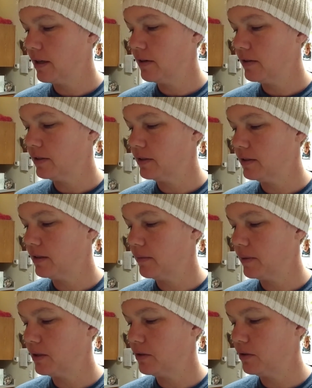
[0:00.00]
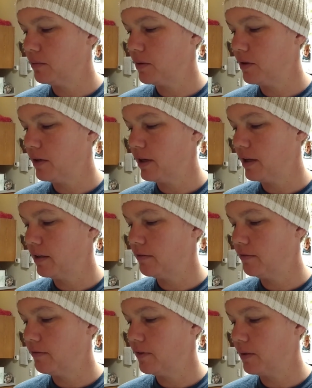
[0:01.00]
erythema tuber,
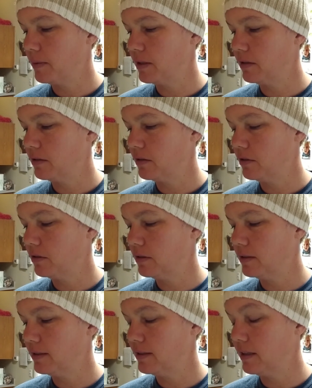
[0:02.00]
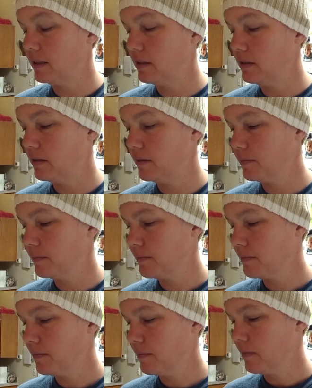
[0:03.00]
and farbidus seed.
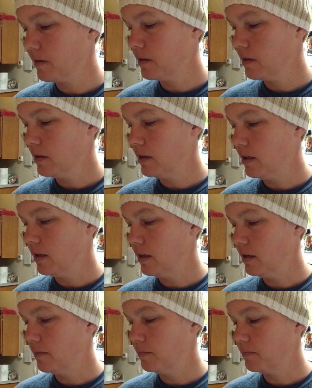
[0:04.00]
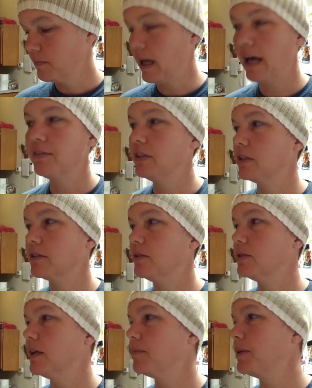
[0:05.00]
I haven't looked
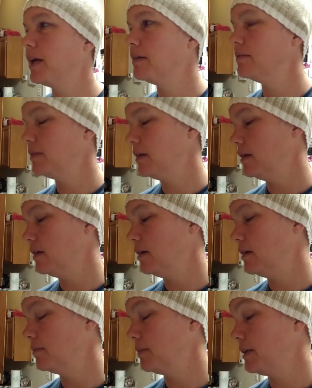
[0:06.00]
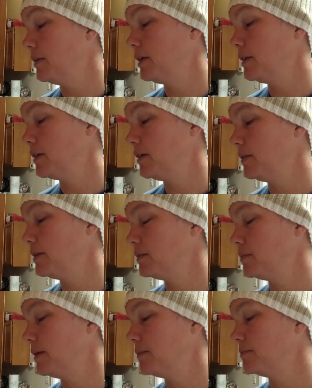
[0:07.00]
those up yet. I know what indigo
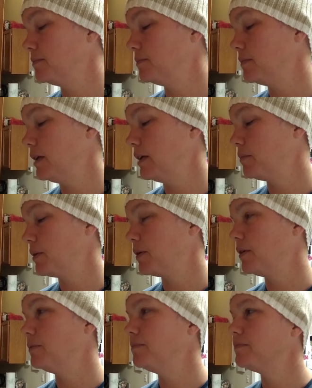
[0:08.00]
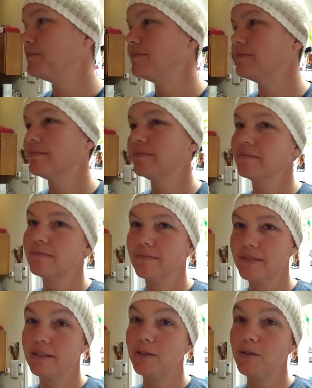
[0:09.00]
is, and pearl.
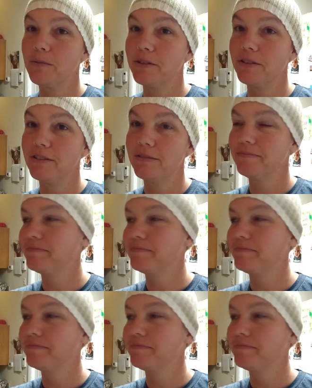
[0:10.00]
Tumors.